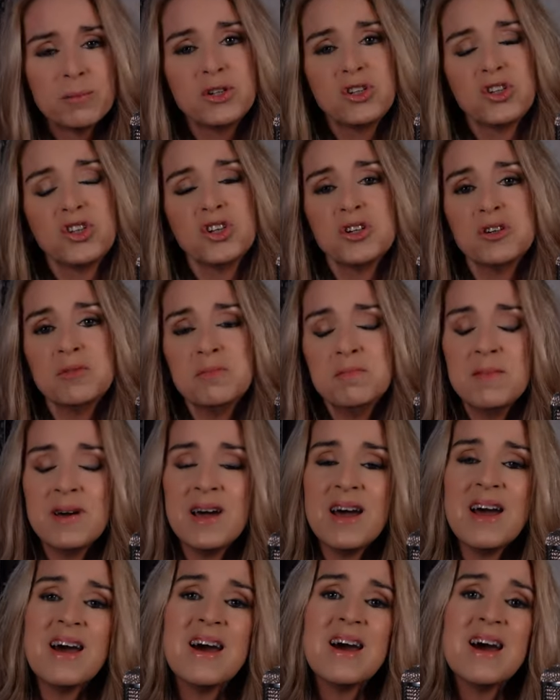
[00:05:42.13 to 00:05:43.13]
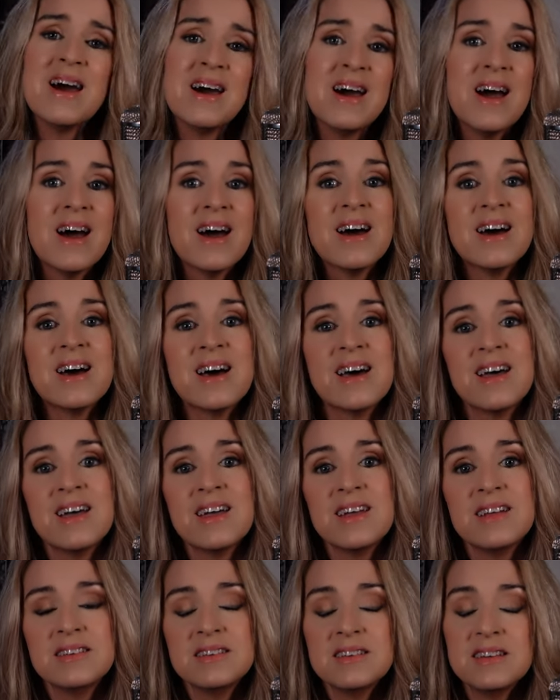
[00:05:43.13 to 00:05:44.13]
put your
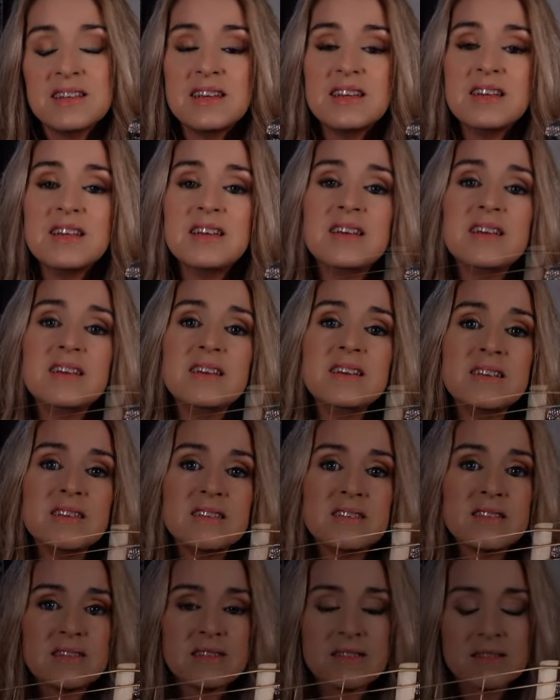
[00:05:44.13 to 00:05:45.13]
mind at ease,